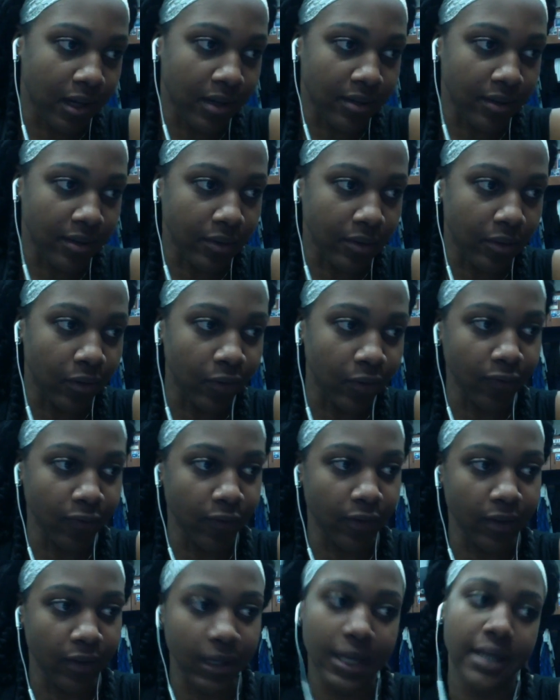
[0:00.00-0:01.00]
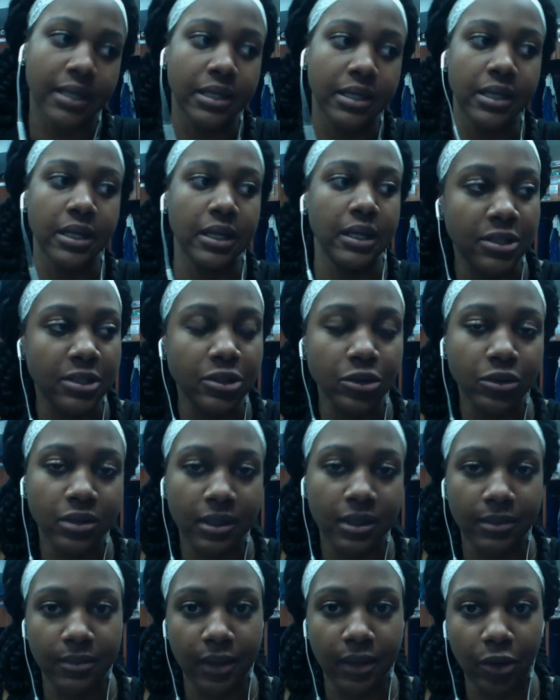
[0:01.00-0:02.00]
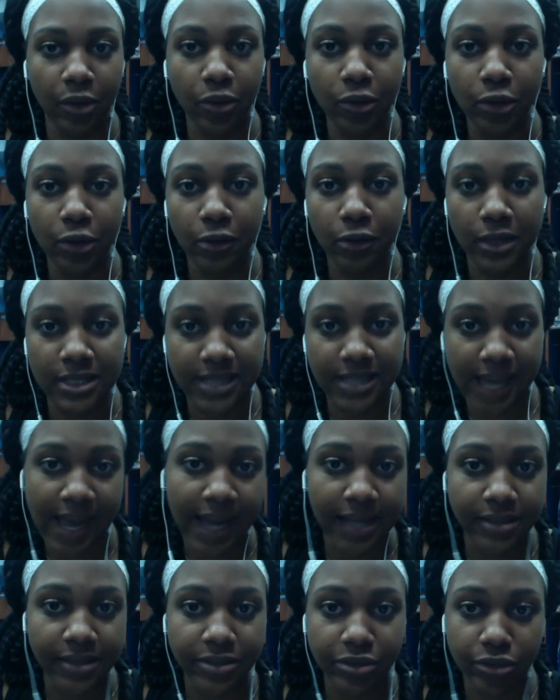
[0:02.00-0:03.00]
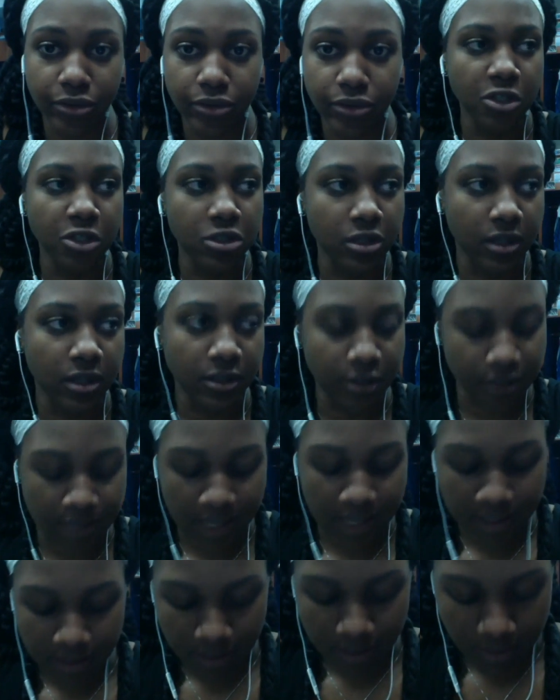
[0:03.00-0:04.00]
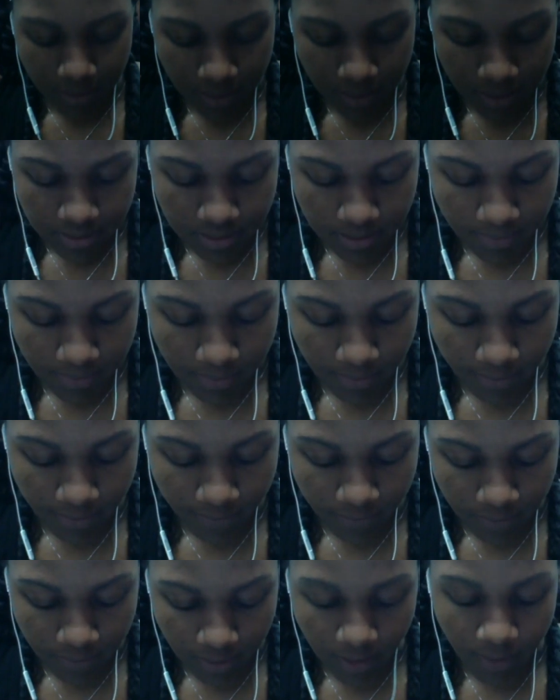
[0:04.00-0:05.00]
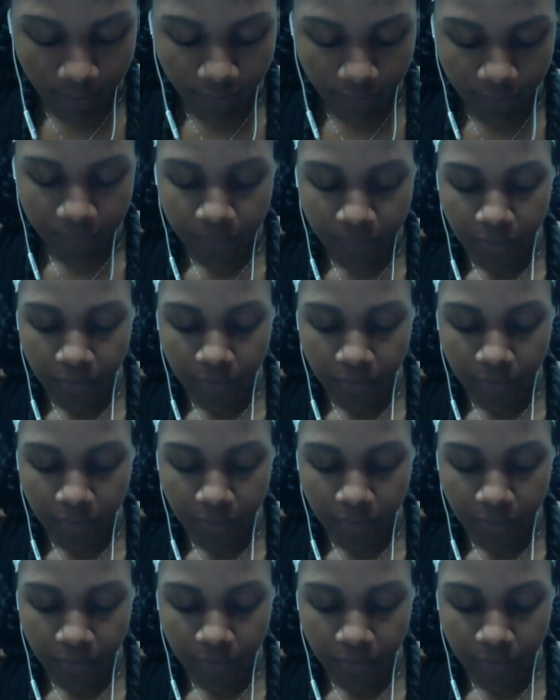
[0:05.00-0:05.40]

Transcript: the gopher and he told him like, "Oh, you're a dad, so you should understand like the concept of love."